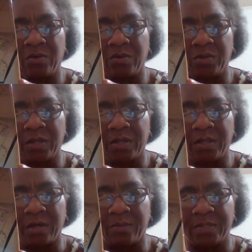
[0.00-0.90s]
Gordon
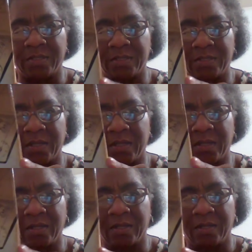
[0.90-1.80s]
Thomas
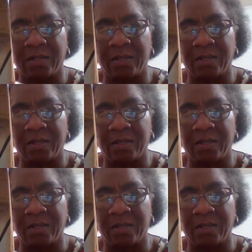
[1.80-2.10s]
and